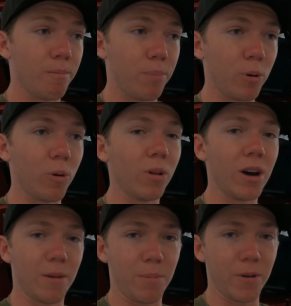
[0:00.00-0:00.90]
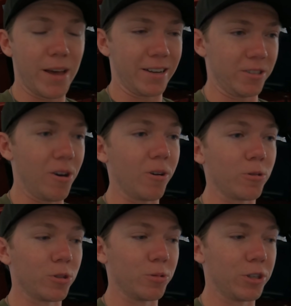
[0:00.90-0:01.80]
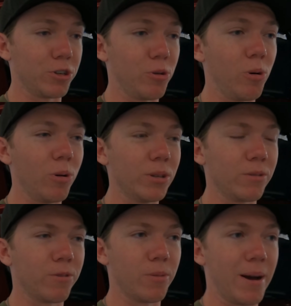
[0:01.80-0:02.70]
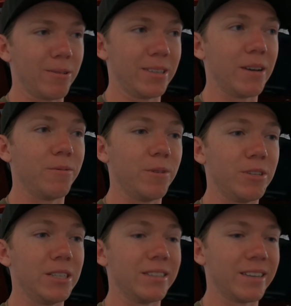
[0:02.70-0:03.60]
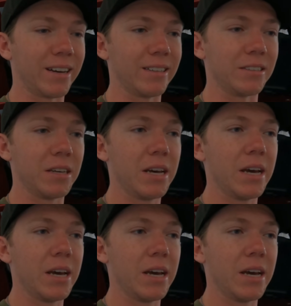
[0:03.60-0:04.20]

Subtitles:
pull up on that toggle switch and hold it for about 10-15 seconds,